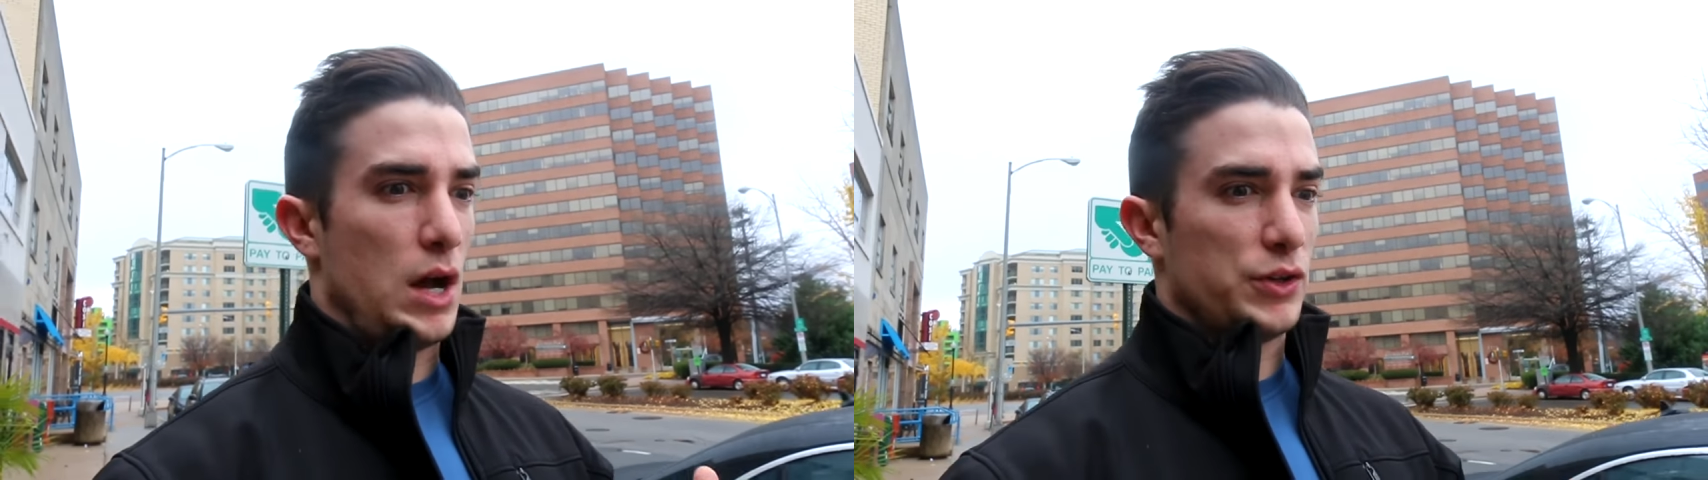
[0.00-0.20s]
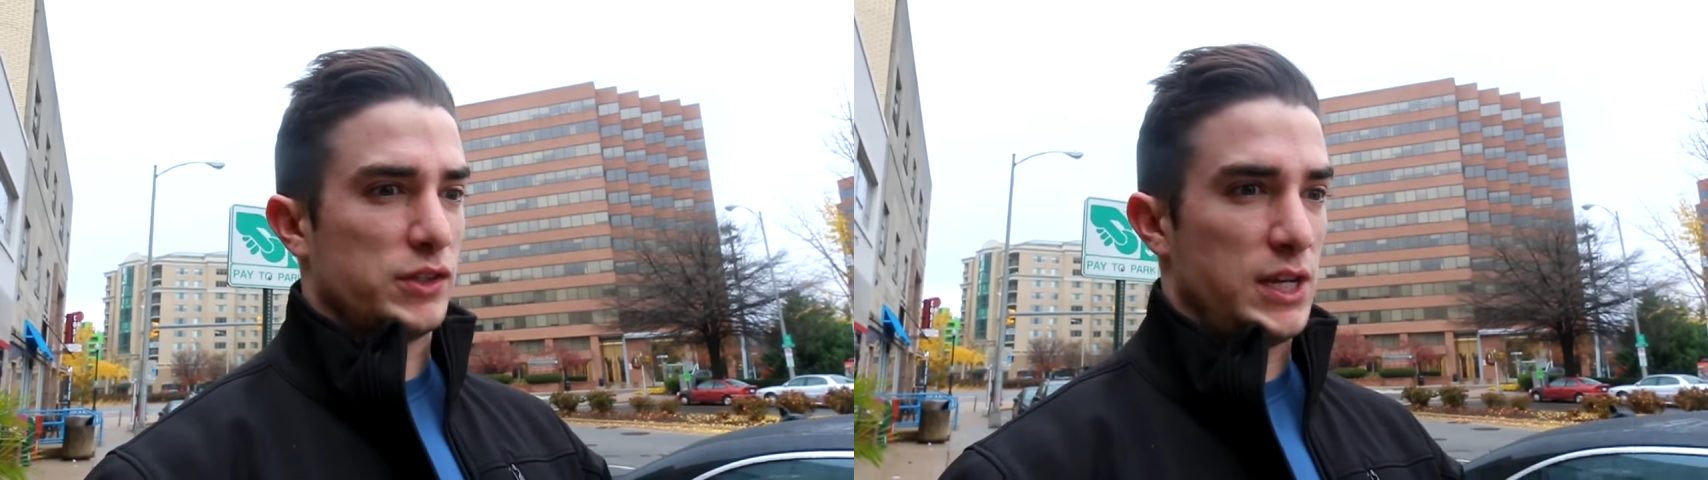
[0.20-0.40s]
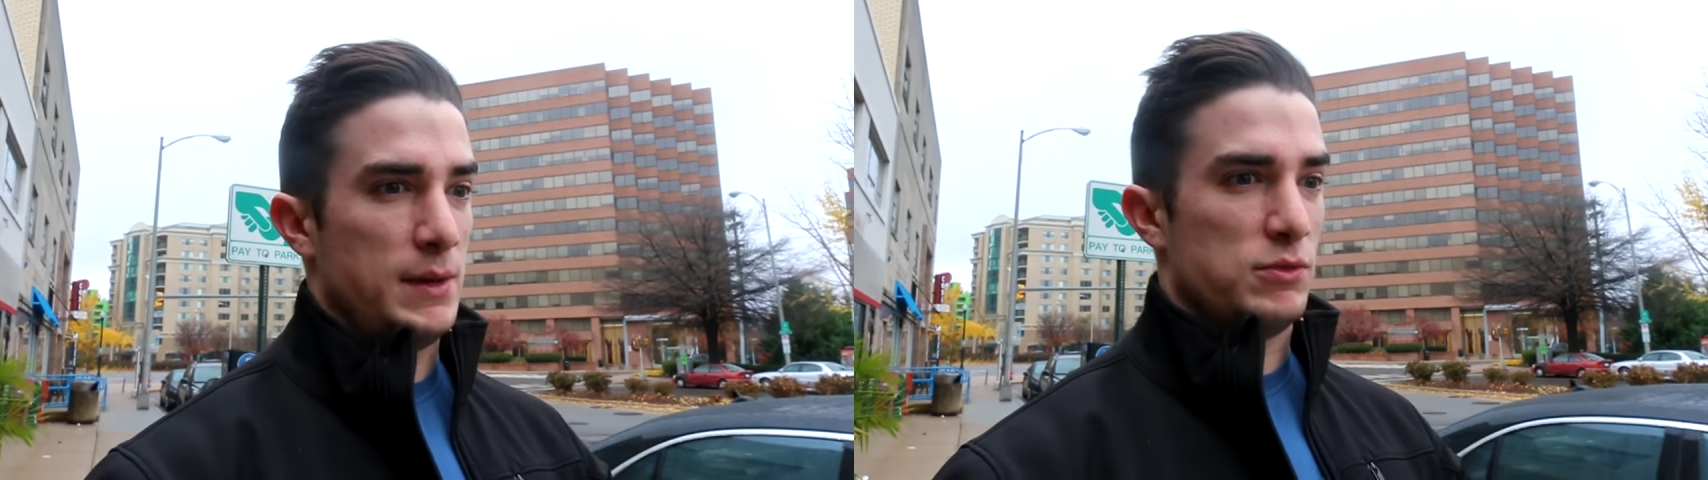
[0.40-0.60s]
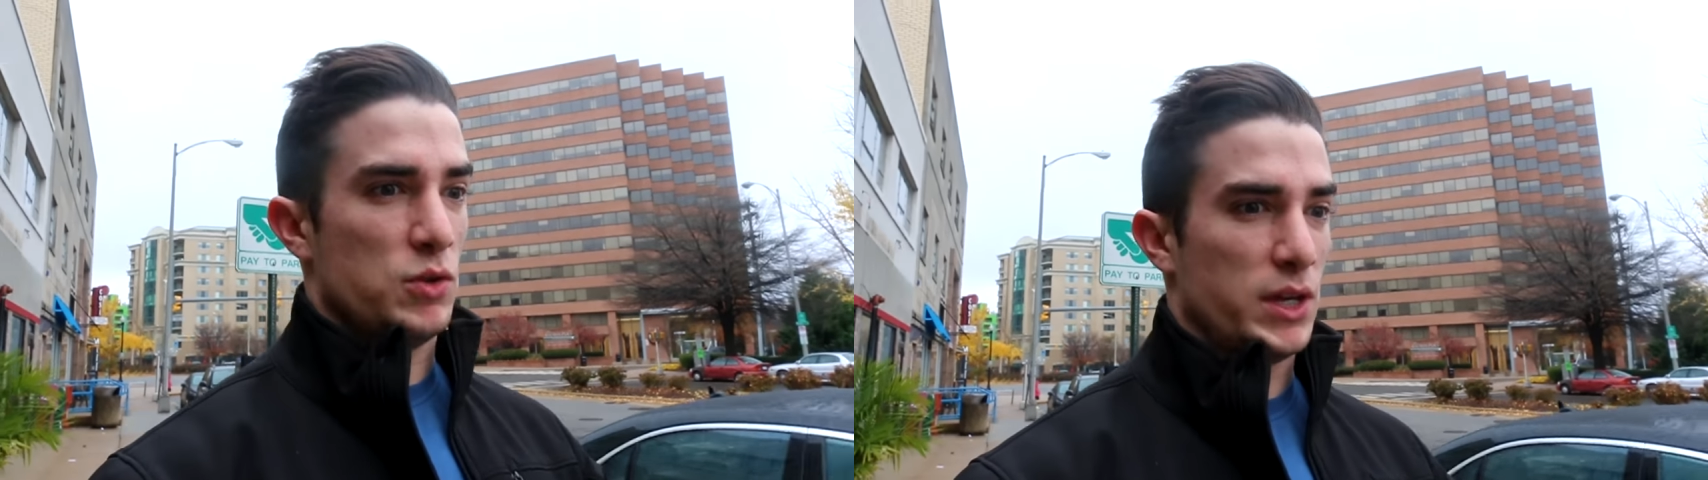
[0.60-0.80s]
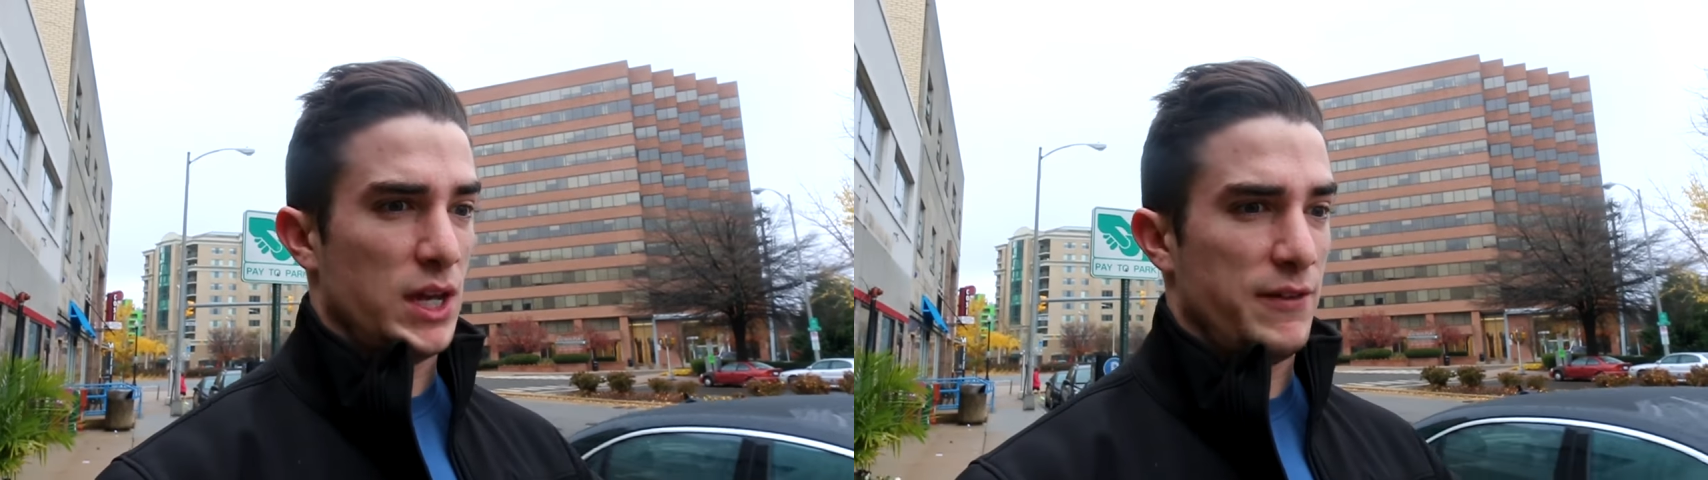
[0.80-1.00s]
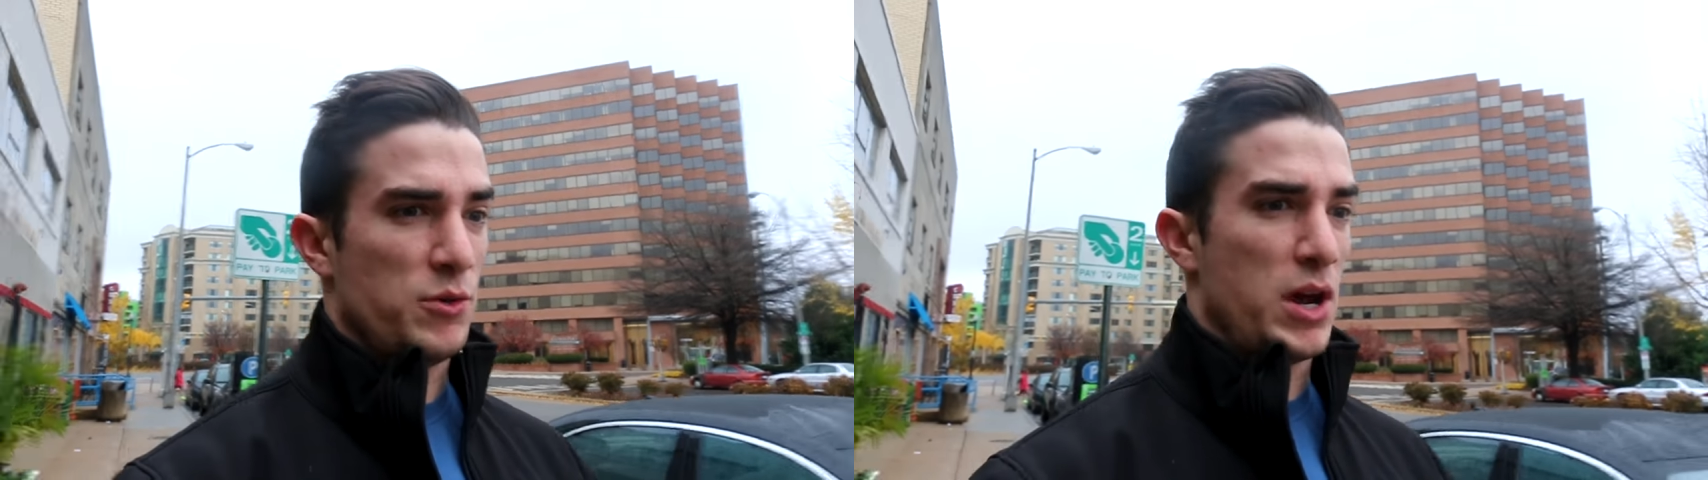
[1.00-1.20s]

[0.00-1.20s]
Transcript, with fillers: I'll just keep doing it even